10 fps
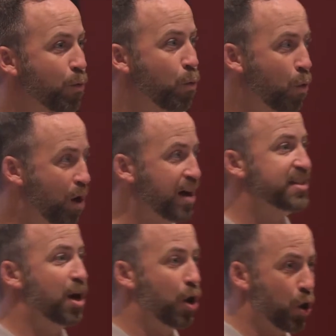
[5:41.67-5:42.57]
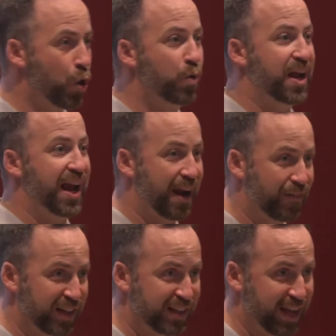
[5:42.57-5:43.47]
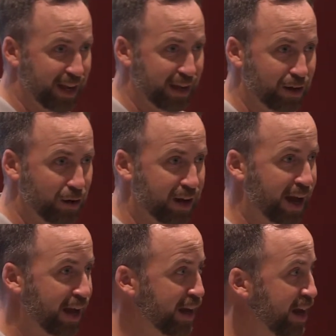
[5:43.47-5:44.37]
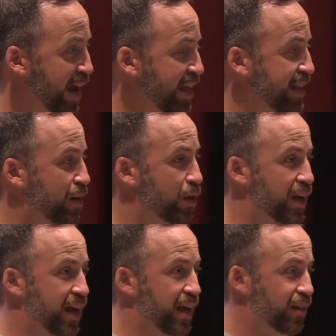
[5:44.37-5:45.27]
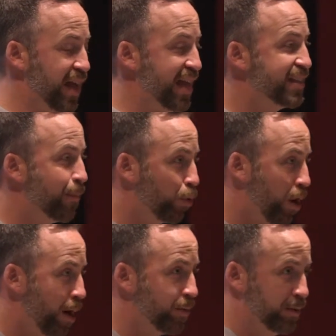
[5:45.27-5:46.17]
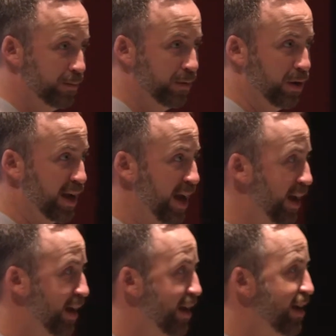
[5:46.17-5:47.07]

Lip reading: want to own everything, okay? And that's a problem, okay?